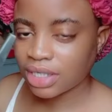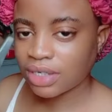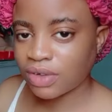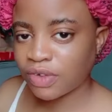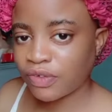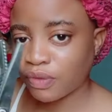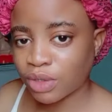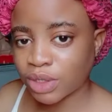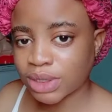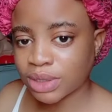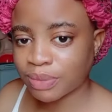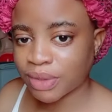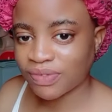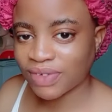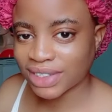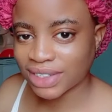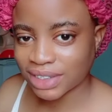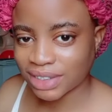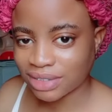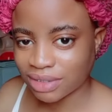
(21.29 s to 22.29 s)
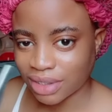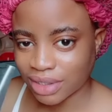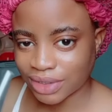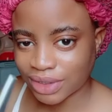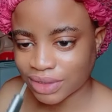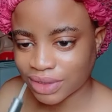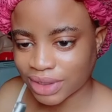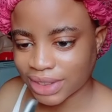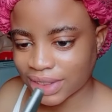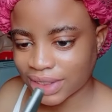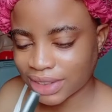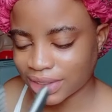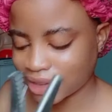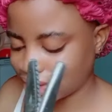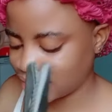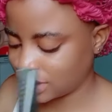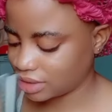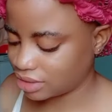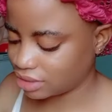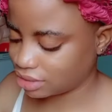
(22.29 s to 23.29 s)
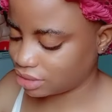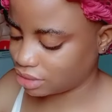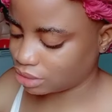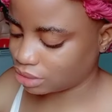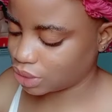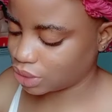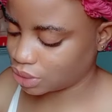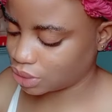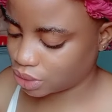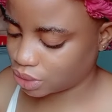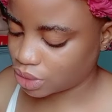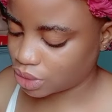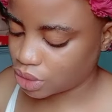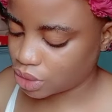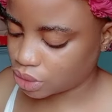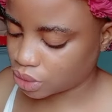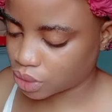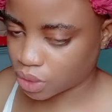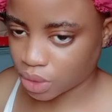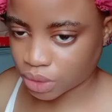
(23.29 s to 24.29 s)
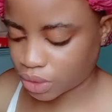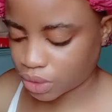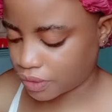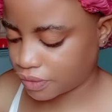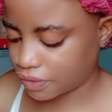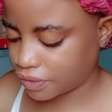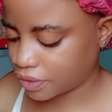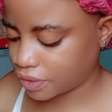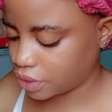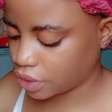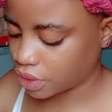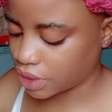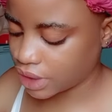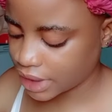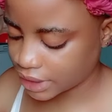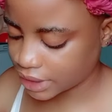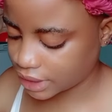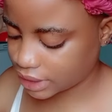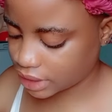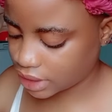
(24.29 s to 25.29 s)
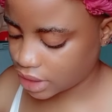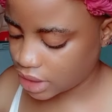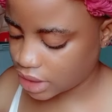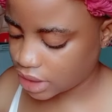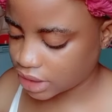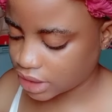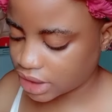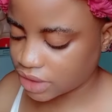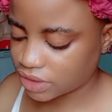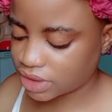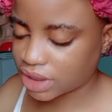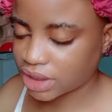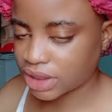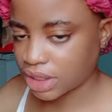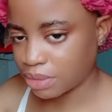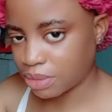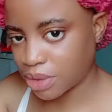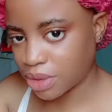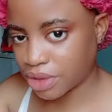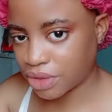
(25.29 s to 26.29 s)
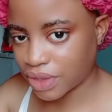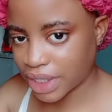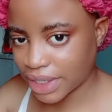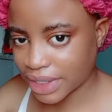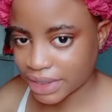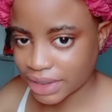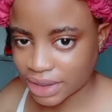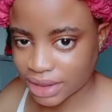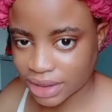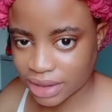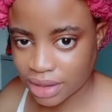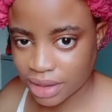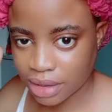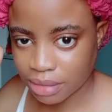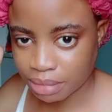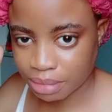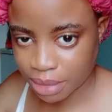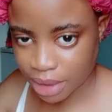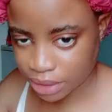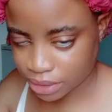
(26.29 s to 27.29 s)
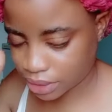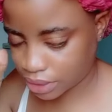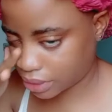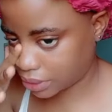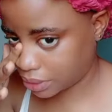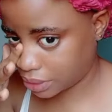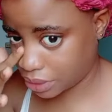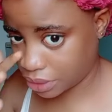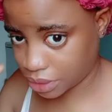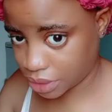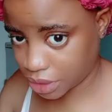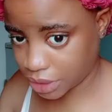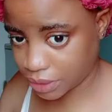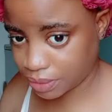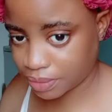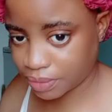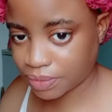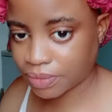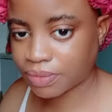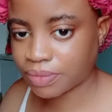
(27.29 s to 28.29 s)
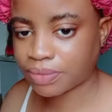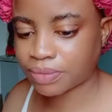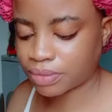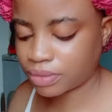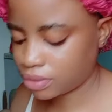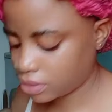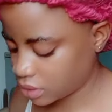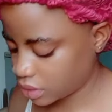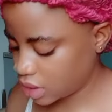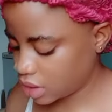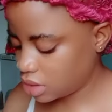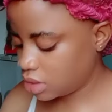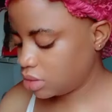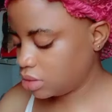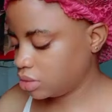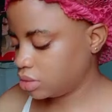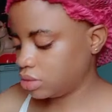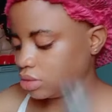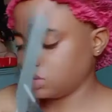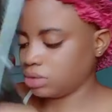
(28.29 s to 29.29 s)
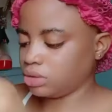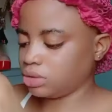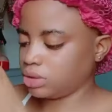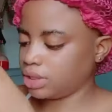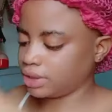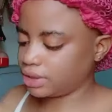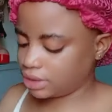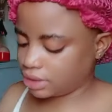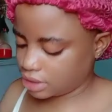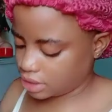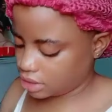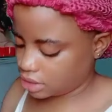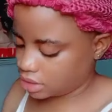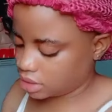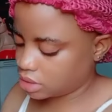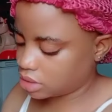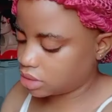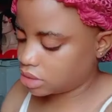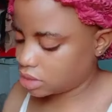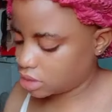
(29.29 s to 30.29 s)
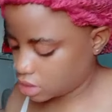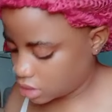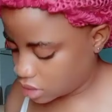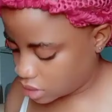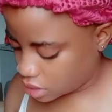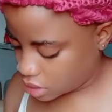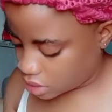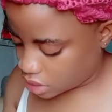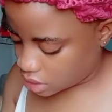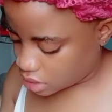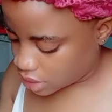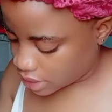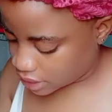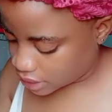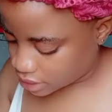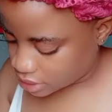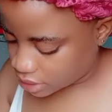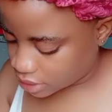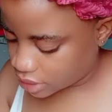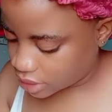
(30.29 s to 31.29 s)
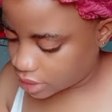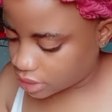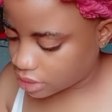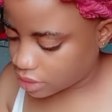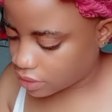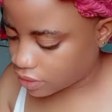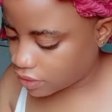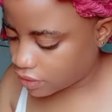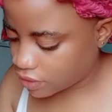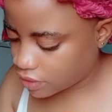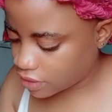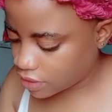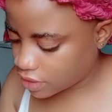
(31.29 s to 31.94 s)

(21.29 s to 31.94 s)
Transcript: If you want a perfect installation, this is the scissors you use to cut off your lace. It gives it a more realistic melt. Okay, so let's cut it off.